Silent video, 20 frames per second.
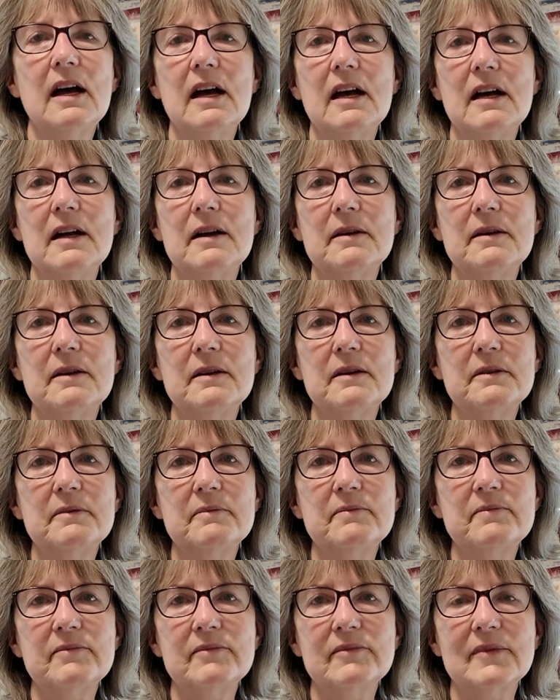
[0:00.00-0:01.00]

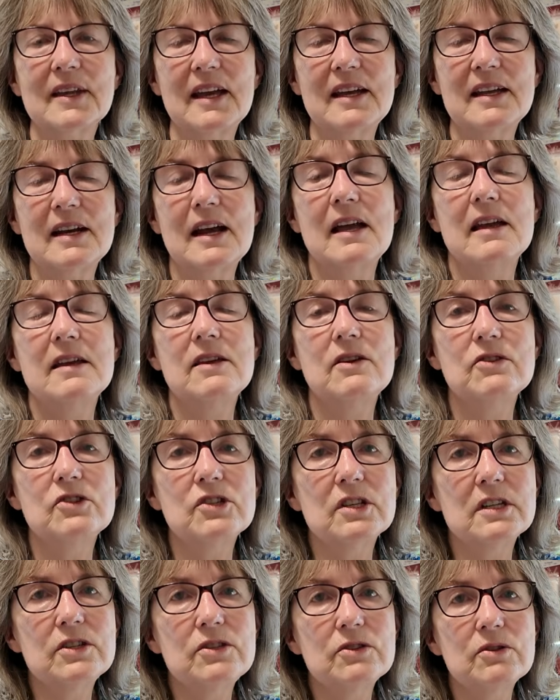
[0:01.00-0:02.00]
And I
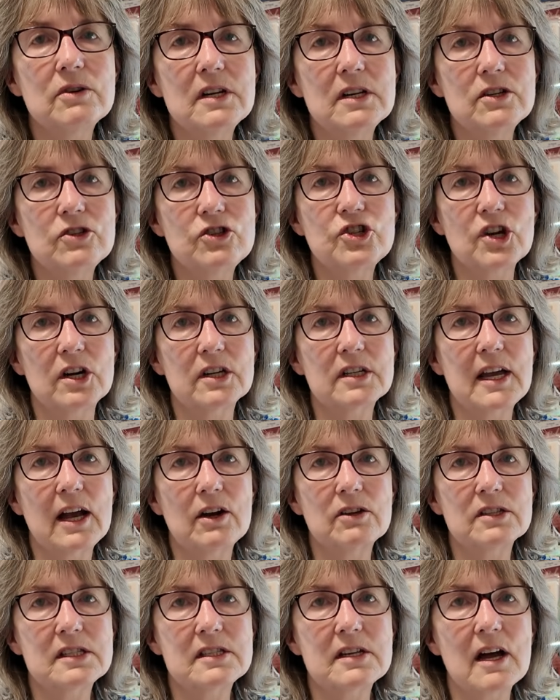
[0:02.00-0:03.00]
usually do it in junk
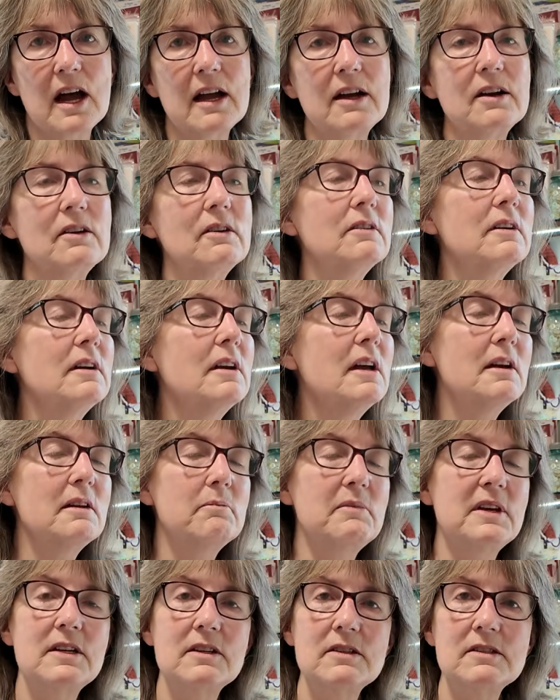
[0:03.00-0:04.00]
gal style
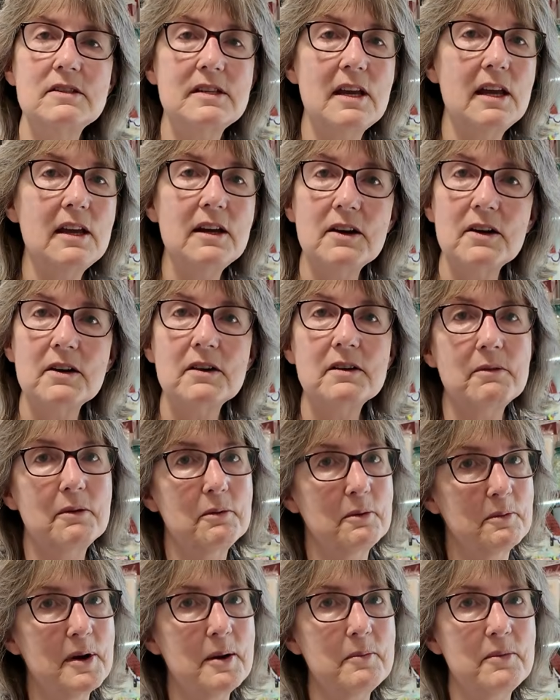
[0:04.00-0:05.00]
because here,
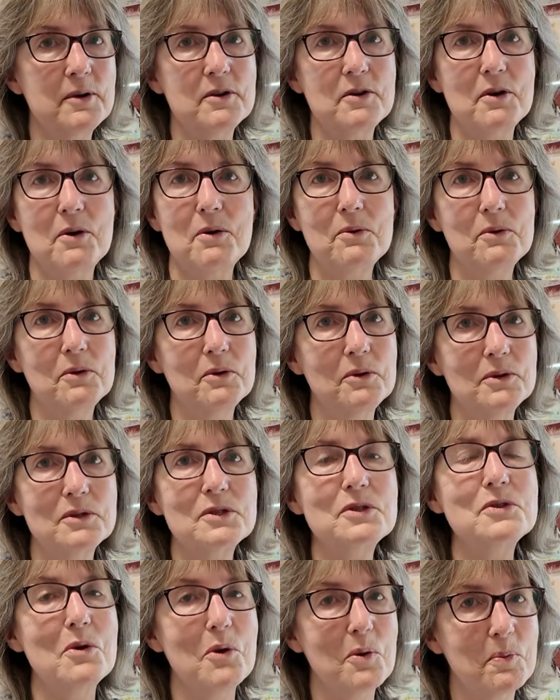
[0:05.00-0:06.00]
remember, no
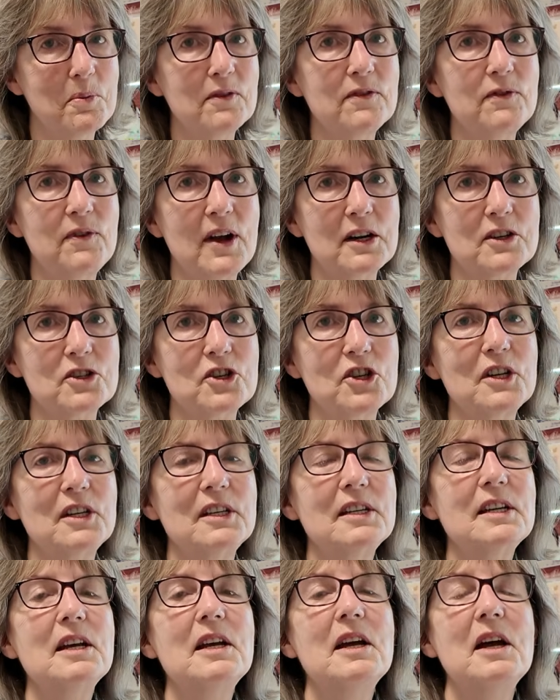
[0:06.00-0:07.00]
rules, no
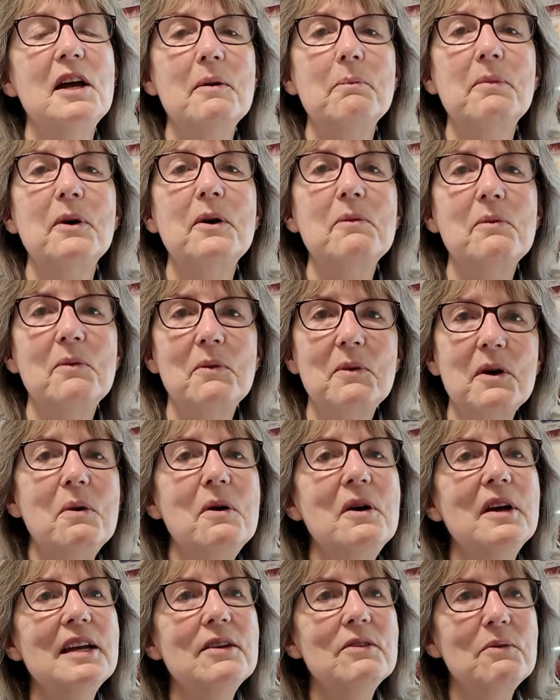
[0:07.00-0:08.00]
perfection, but
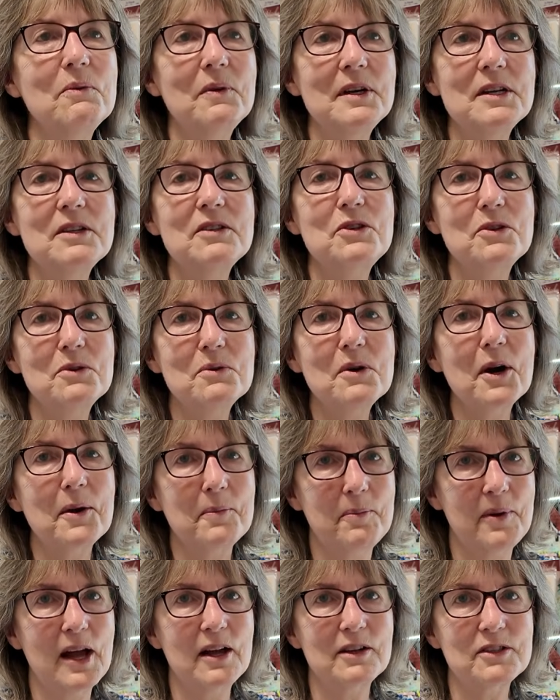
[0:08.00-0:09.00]
we do our
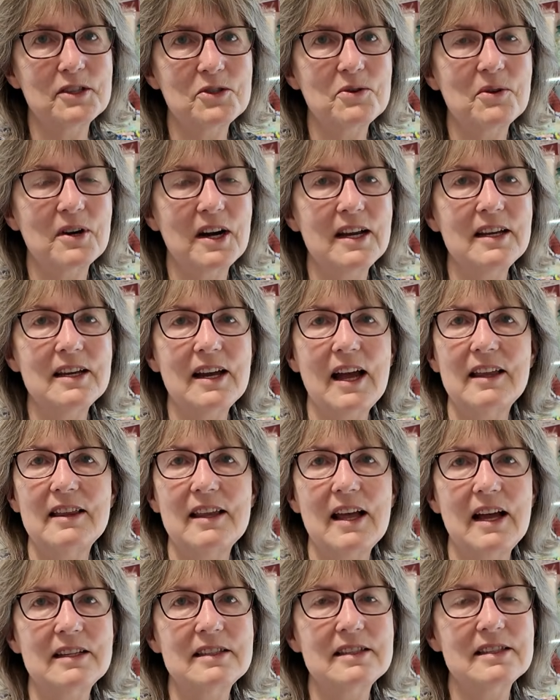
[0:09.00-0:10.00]
best, right? And
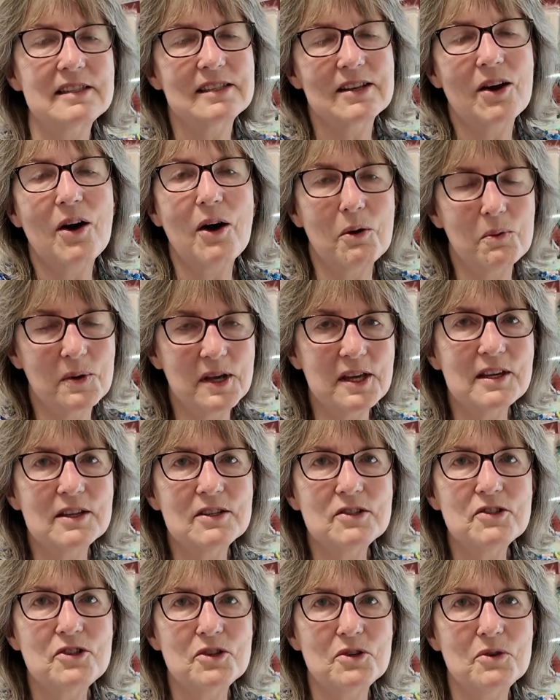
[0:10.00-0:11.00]
that's all we
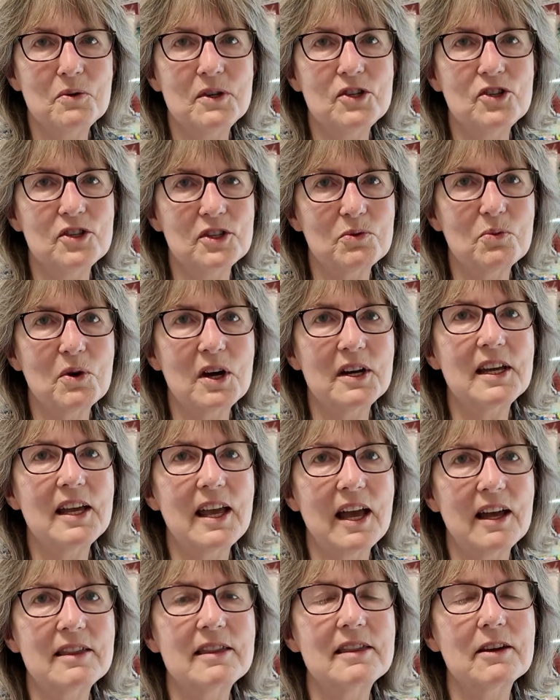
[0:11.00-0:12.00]
can do. We just want to
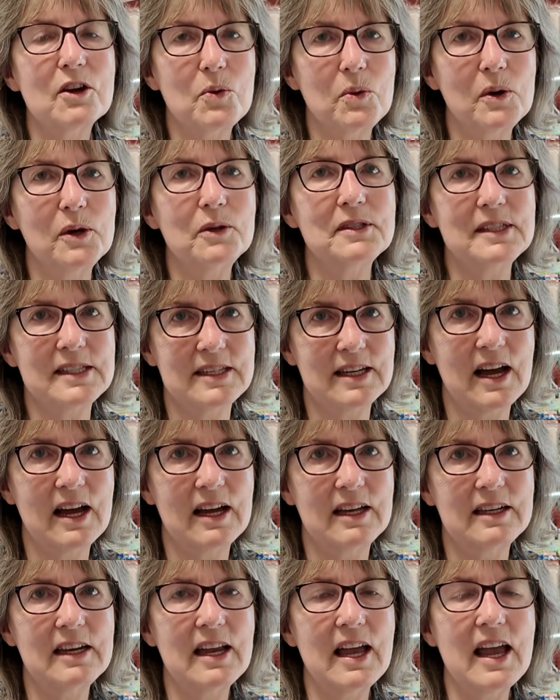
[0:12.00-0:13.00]
get the quilt
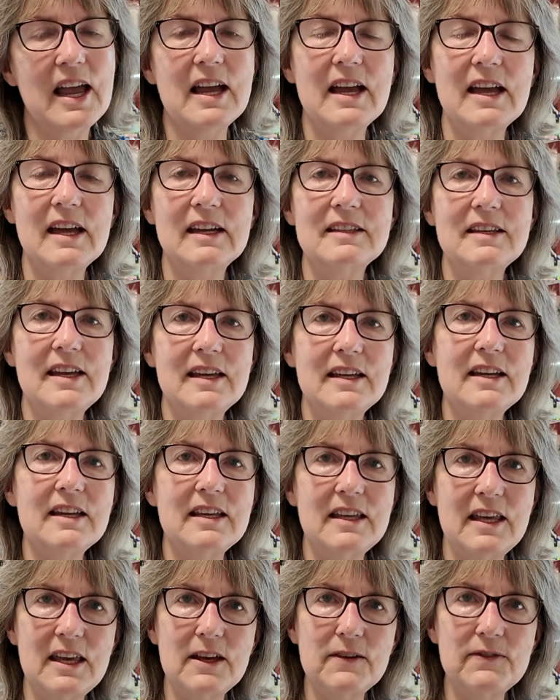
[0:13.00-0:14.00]
done and get
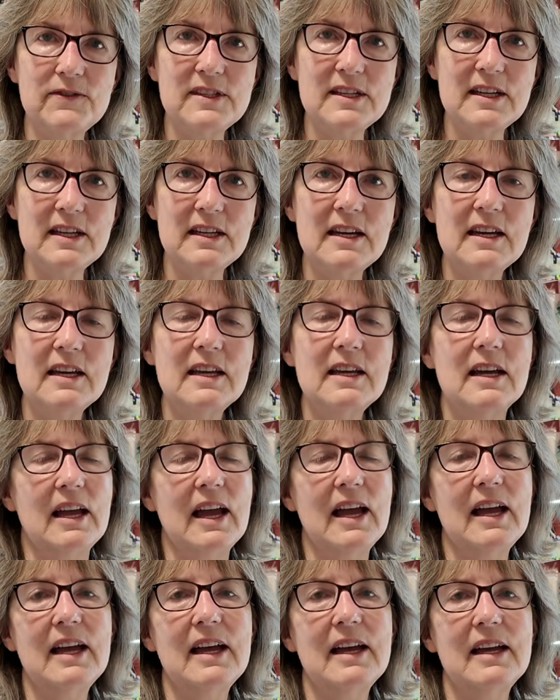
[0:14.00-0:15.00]
it gifted,
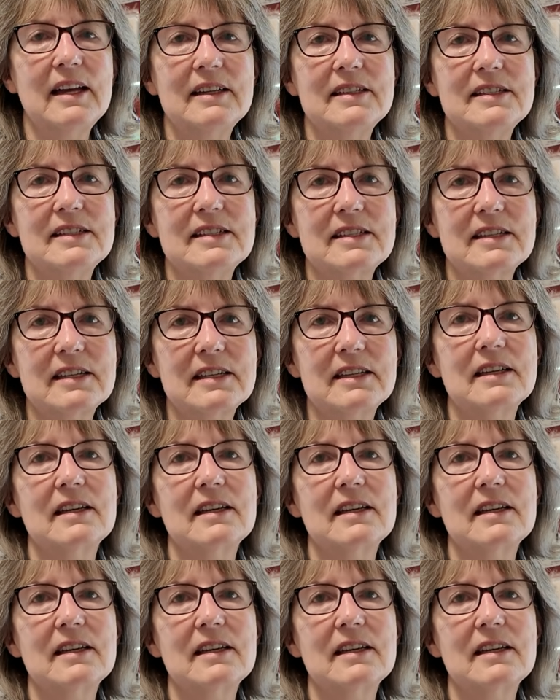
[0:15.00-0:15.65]
and